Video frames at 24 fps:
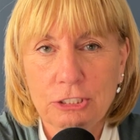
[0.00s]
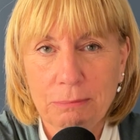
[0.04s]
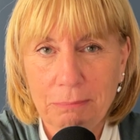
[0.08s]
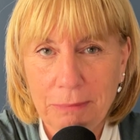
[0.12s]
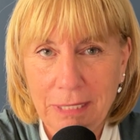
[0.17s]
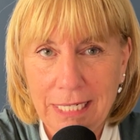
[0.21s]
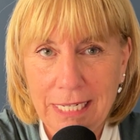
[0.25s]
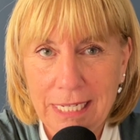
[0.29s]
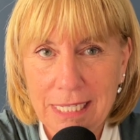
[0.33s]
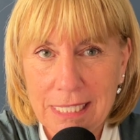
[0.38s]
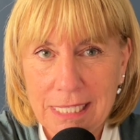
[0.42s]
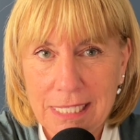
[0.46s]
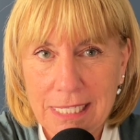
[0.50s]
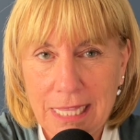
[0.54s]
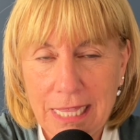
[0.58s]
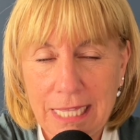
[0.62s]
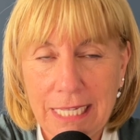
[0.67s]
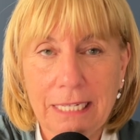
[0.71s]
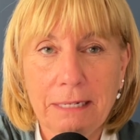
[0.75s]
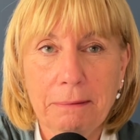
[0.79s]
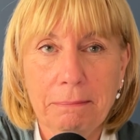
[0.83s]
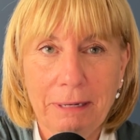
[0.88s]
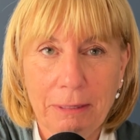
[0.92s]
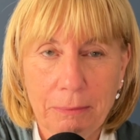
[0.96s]
minute to
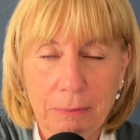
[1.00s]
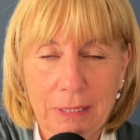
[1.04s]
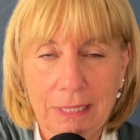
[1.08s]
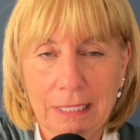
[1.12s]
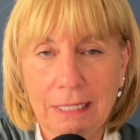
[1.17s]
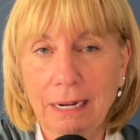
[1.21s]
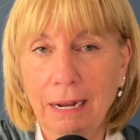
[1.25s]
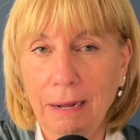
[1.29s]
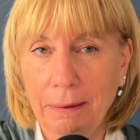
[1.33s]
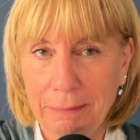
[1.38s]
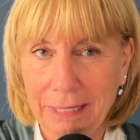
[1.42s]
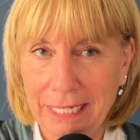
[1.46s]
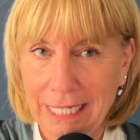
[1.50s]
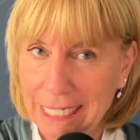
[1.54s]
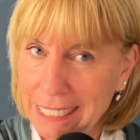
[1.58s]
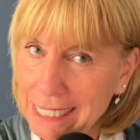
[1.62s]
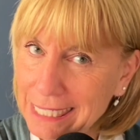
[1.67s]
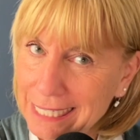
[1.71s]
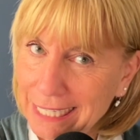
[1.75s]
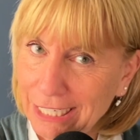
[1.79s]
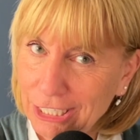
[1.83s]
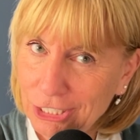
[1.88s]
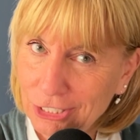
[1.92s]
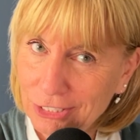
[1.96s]
think about what the comment is
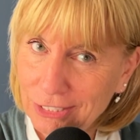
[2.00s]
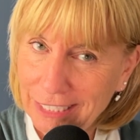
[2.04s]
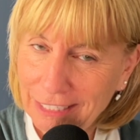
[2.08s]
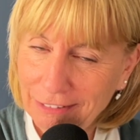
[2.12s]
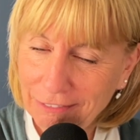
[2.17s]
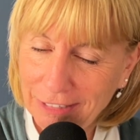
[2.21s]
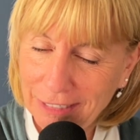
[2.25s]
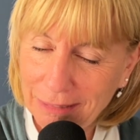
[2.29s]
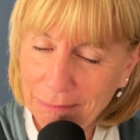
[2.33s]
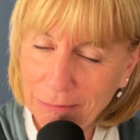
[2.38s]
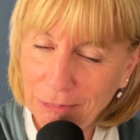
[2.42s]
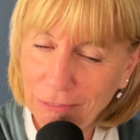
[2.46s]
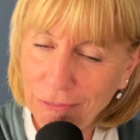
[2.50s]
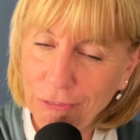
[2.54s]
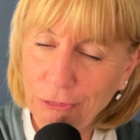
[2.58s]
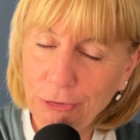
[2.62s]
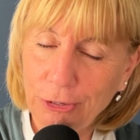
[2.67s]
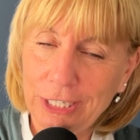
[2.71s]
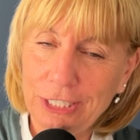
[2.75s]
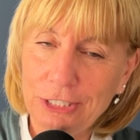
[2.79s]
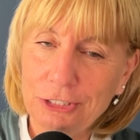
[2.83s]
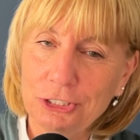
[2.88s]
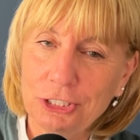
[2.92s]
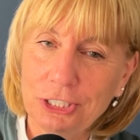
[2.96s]
that you're leaving before
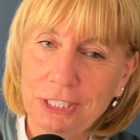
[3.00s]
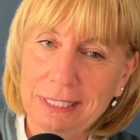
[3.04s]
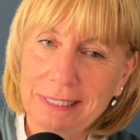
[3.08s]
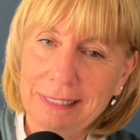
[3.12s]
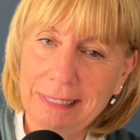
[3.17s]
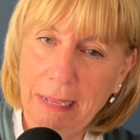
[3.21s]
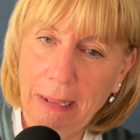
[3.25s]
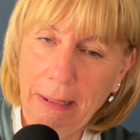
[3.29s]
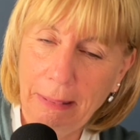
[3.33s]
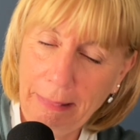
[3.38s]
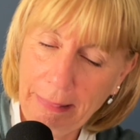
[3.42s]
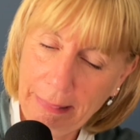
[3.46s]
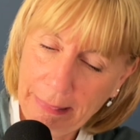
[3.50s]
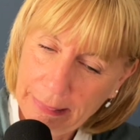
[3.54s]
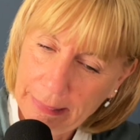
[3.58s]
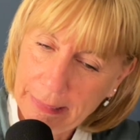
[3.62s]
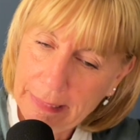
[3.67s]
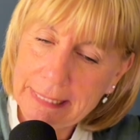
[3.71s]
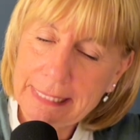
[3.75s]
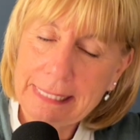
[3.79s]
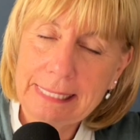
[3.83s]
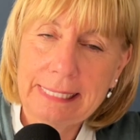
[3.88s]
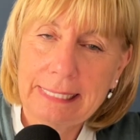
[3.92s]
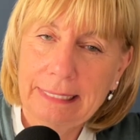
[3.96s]
you just
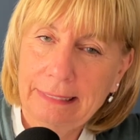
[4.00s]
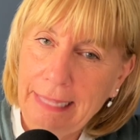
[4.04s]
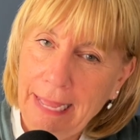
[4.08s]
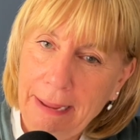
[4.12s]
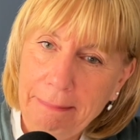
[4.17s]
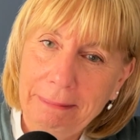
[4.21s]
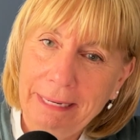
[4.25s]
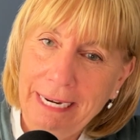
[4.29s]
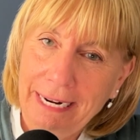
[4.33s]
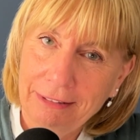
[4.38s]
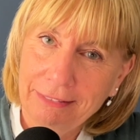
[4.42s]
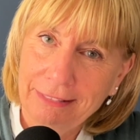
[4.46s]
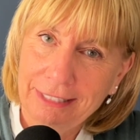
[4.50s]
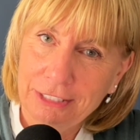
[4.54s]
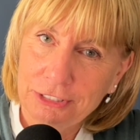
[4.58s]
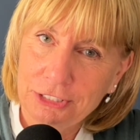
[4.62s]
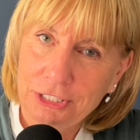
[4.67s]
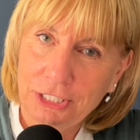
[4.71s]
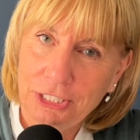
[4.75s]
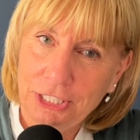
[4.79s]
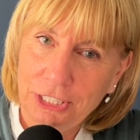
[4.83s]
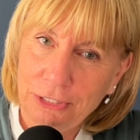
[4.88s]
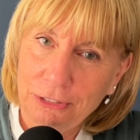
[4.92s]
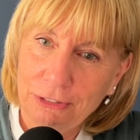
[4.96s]
slap it out there
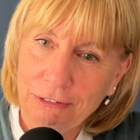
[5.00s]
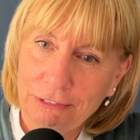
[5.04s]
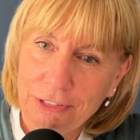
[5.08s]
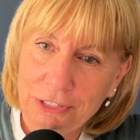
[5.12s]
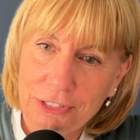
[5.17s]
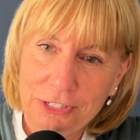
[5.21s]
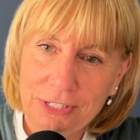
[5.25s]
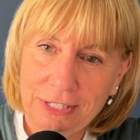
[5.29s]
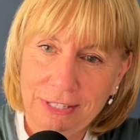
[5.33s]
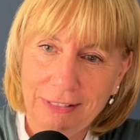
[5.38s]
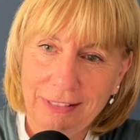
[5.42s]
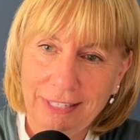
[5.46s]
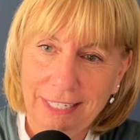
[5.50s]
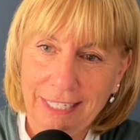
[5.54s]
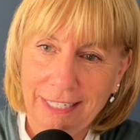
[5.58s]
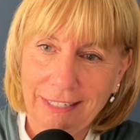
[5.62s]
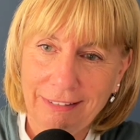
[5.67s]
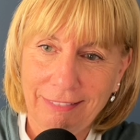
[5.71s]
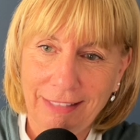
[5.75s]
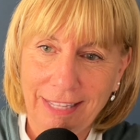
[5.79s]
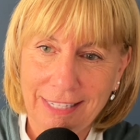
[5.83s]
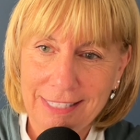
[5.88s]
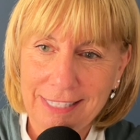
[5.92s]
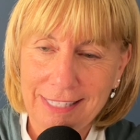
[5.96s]
to the universe and think
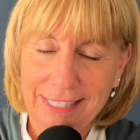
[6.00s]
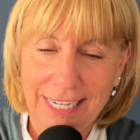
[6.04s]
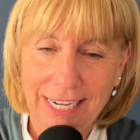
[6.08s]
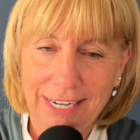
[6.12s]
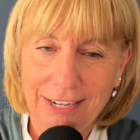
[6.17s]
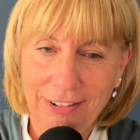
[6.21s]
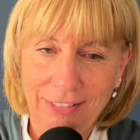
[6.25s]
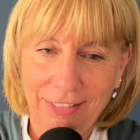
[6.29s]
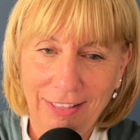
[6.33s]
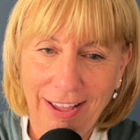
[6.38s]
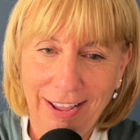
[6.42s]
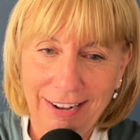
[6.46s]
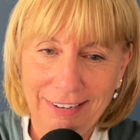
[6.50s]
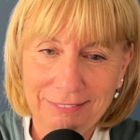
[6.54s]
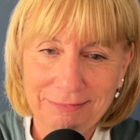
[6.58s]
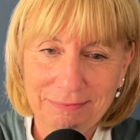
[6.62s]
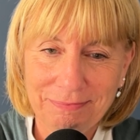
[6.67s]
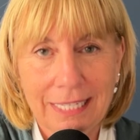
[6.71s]
that's the end of that.